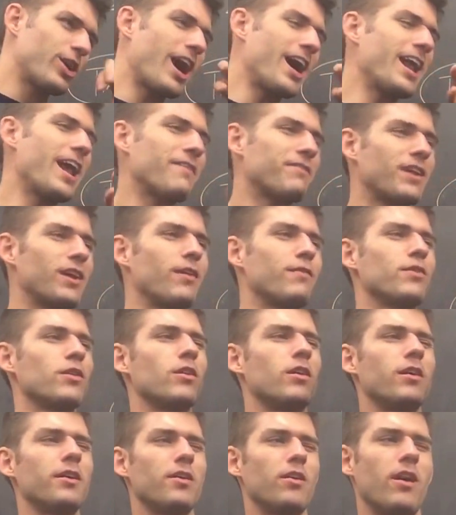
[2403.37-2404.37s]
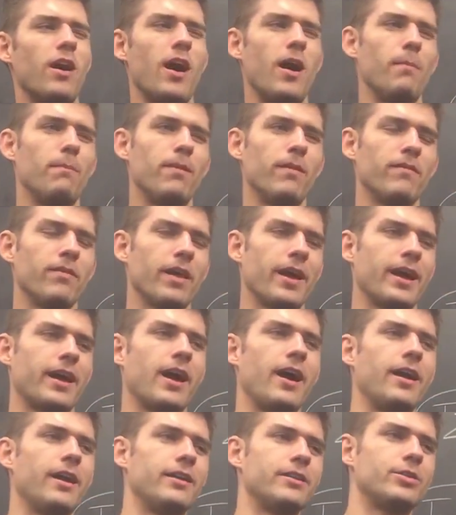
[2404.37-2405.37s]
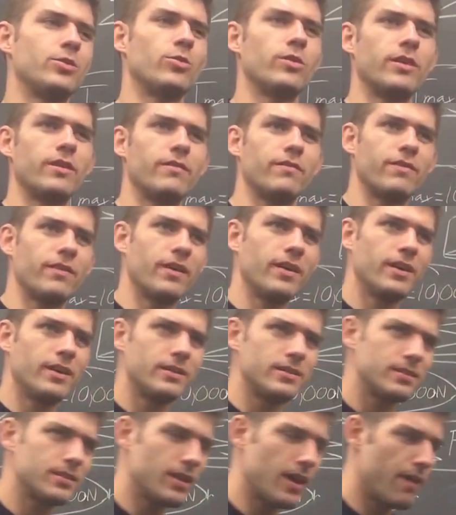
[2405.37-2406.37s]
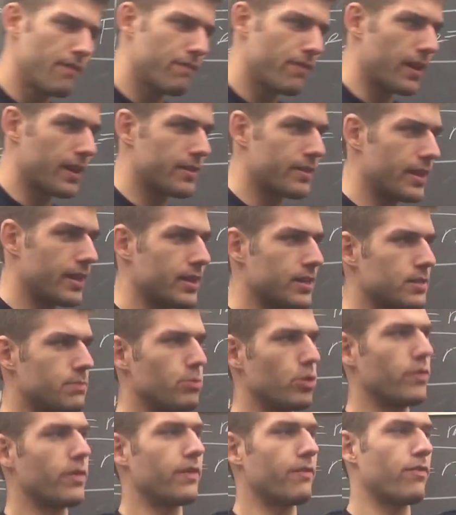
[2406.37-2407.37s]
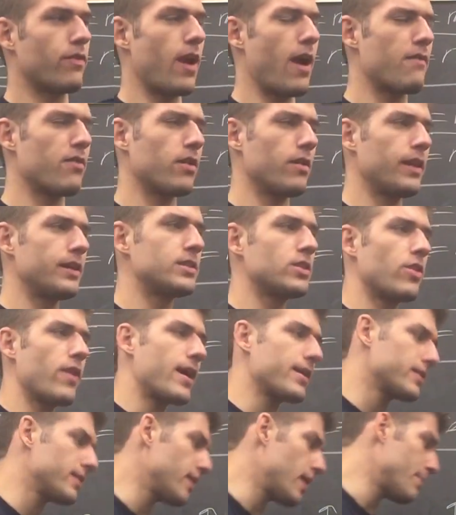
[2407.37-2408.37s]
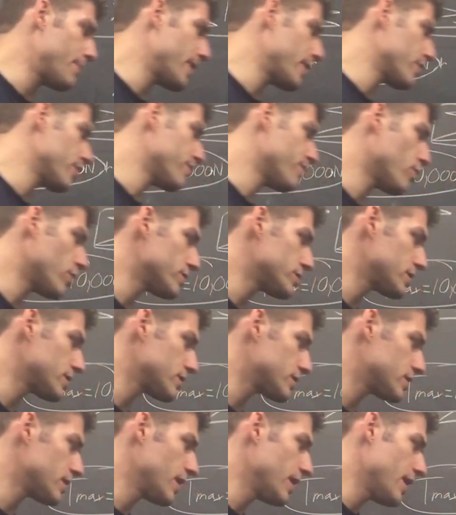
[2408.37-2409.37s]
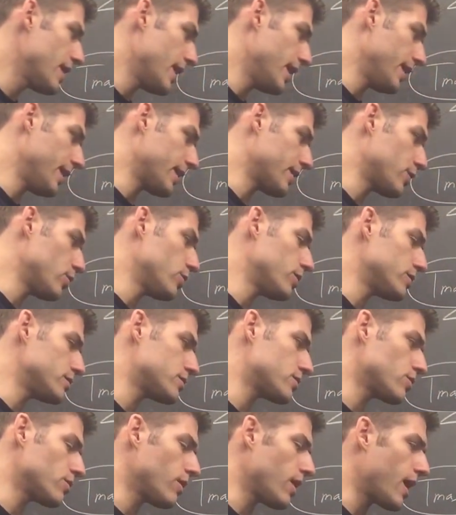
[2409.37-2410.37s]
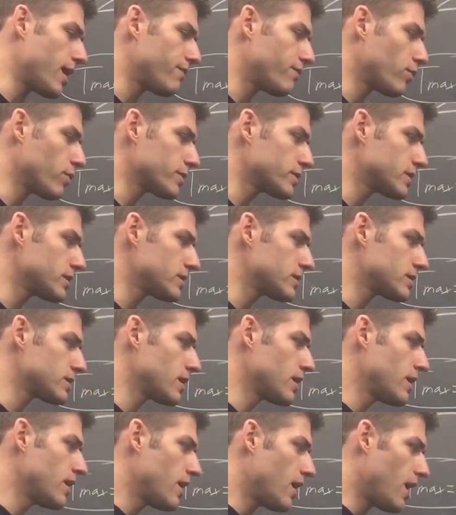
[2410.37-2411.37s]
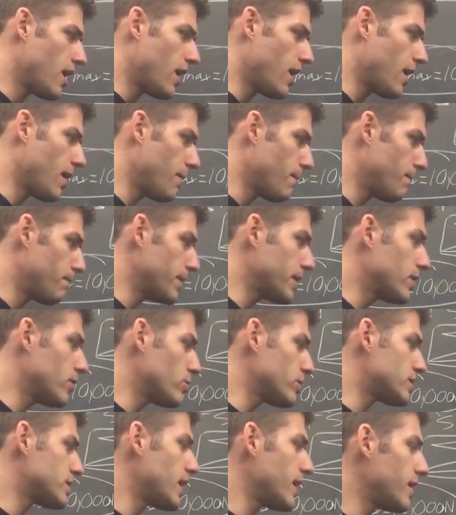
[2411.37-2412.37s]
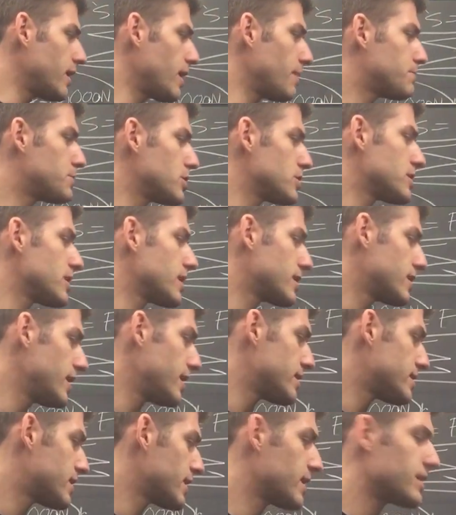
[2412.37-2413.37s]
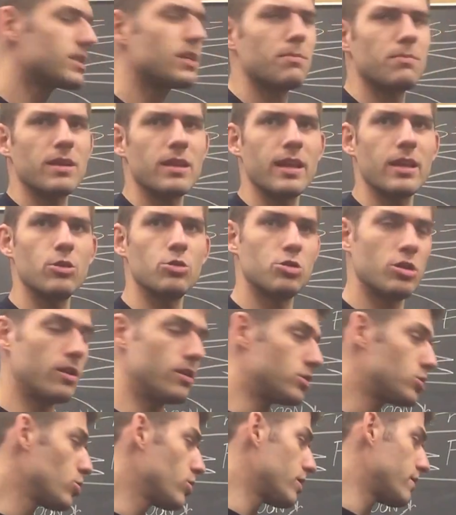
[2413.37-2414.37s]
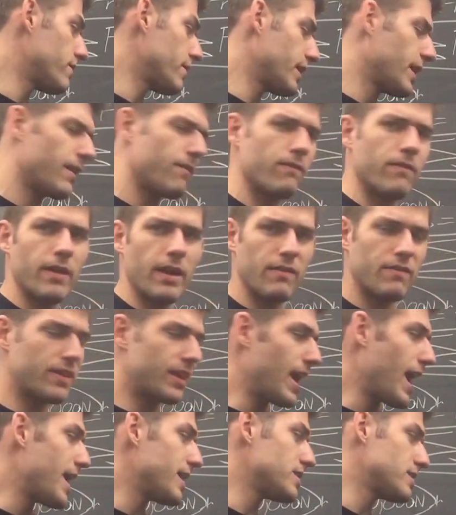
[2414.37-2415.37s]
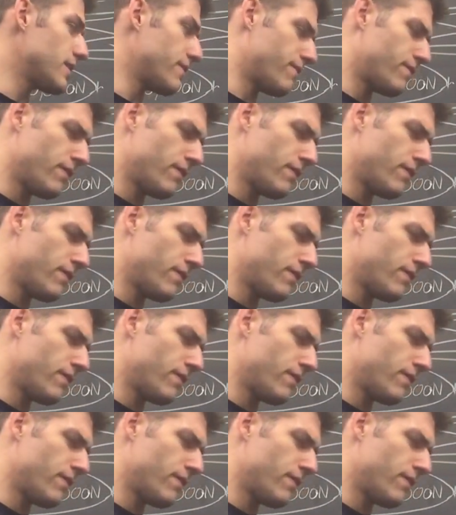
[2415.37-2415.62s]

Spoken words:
kind of have to get over a little hump of like unintuitive stuff, like things moving forever unless they're acted on by other forces, and like Newton's third law forces. But you would set it up just like this to get something that you should intuitively have guessed.